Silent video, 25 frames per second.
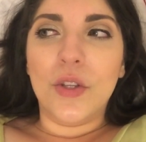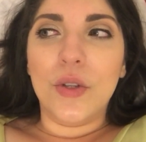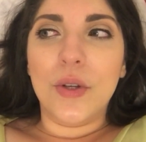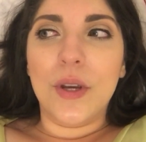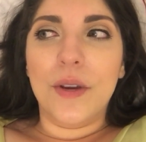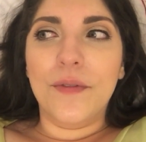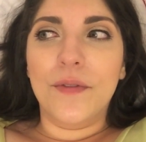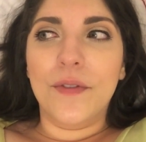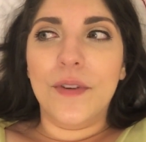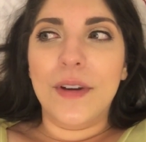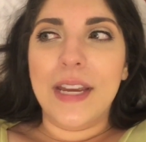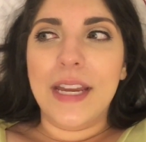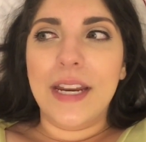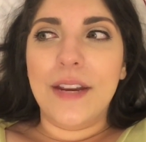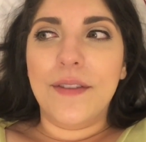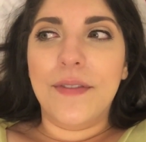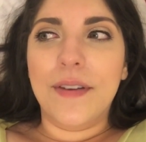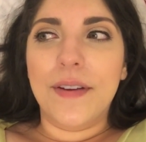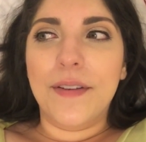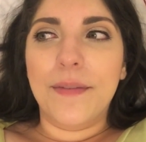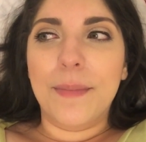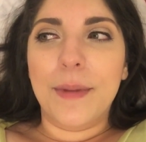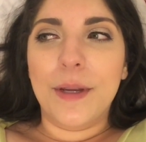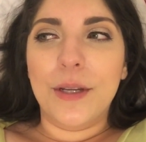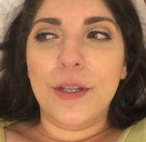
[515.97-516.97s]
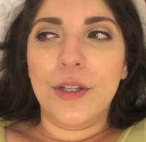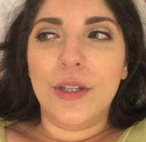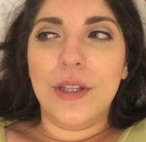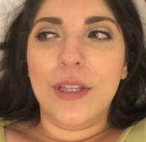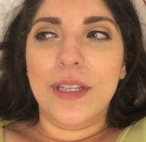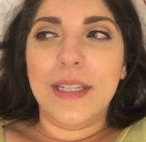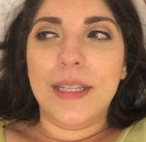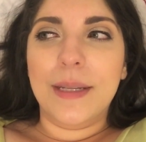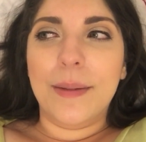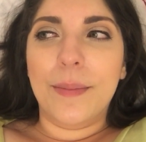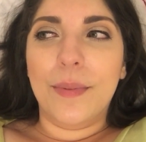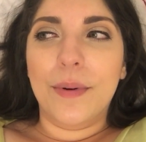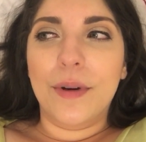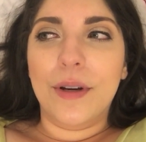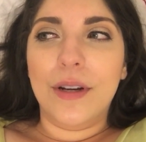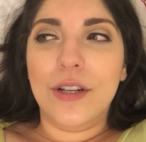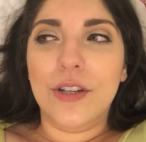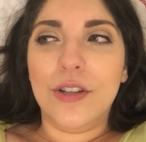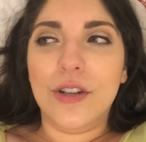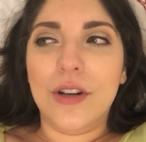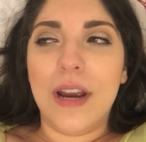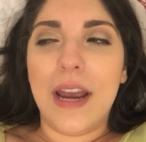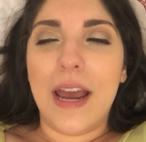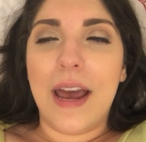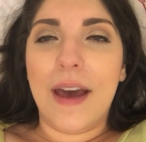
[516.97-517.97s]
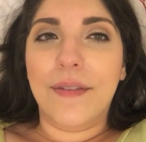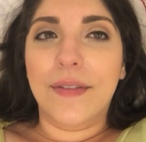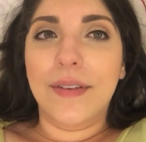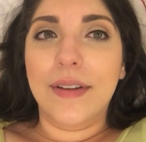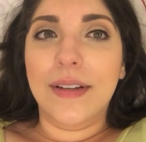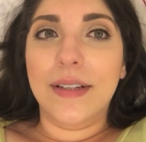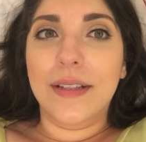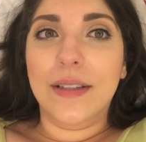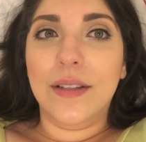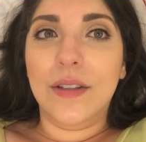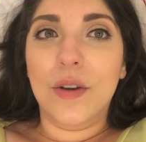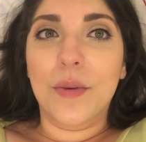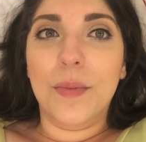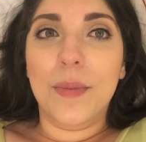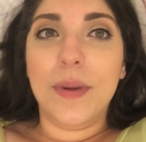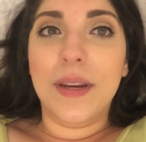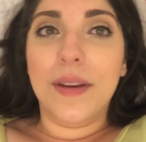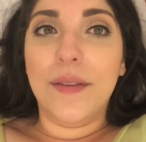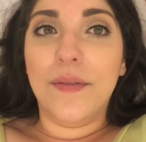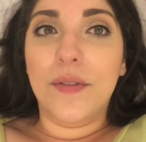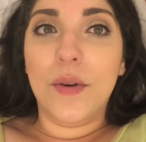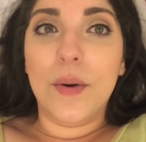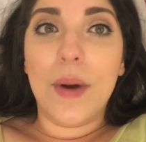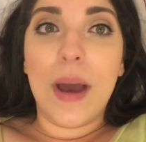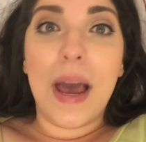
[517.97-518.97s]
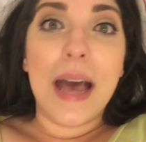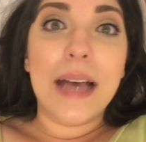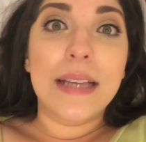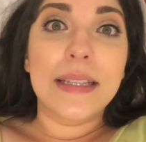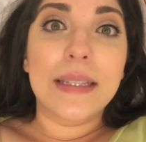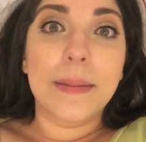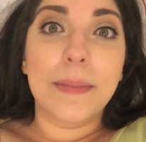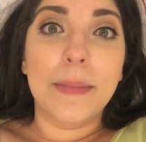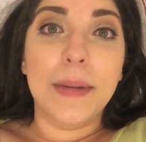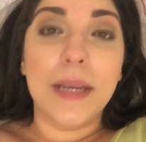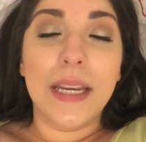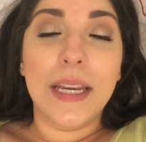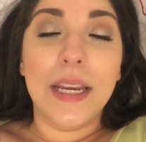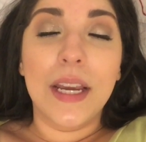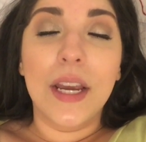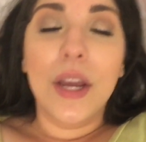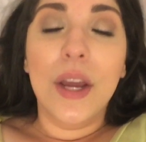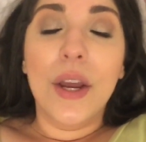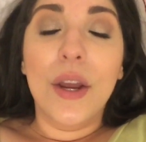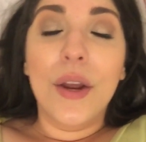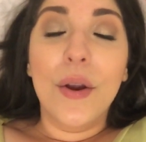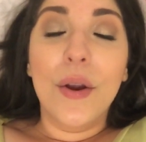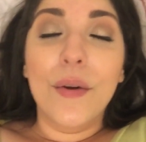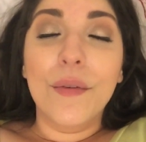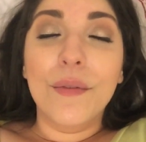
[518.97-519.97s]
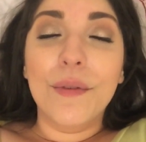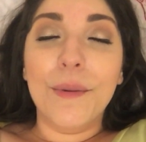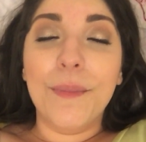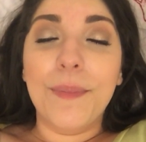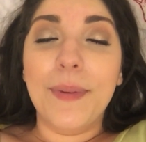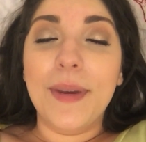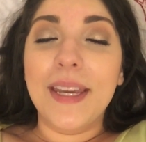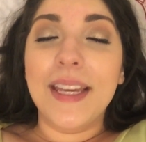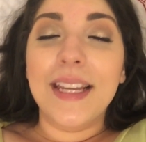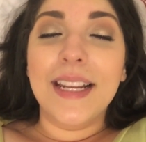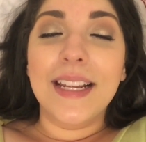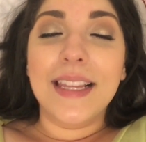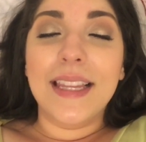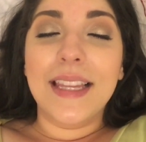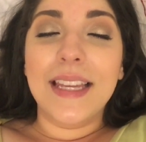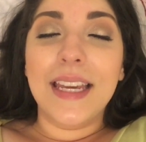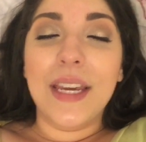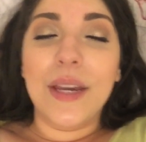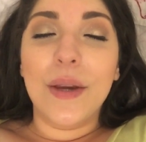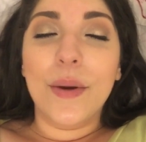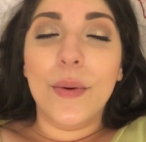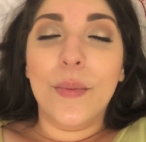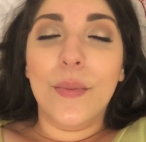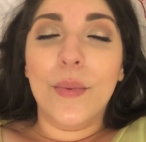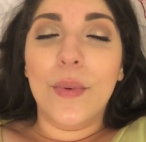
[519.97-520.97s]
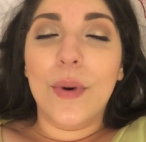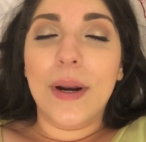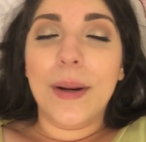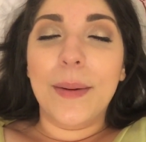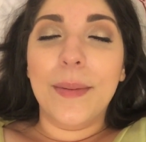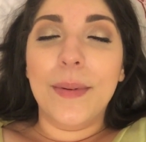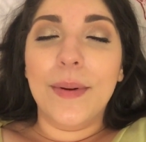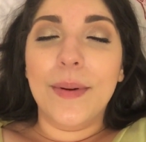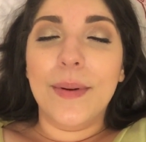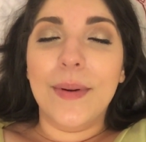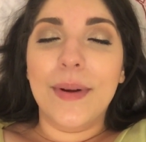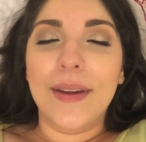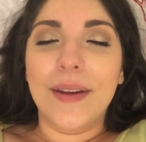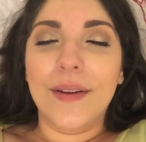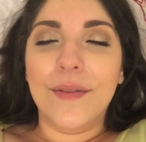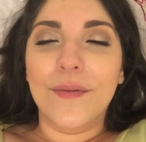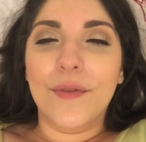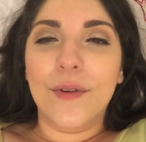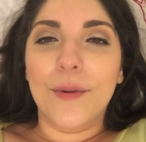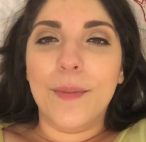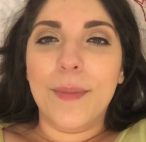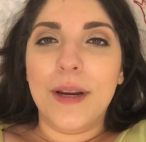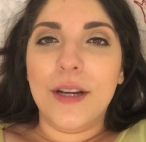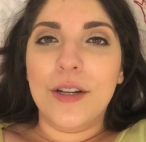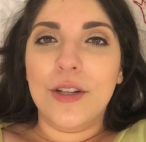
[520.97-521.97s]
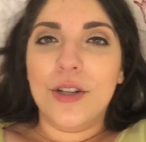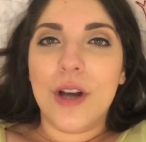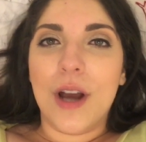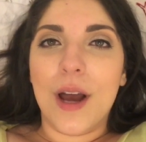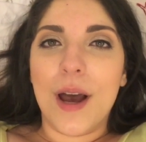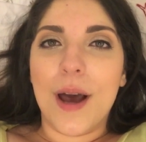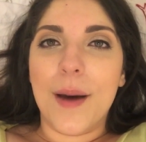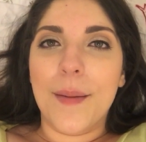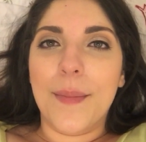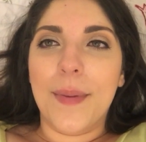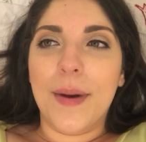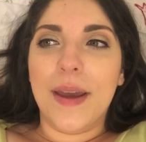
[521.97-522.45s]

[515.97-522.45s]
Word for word: So I forget if I've mentioned this. I'm pretty sure I haven't because so many of you ask me repeatedly what I'm doing for my job.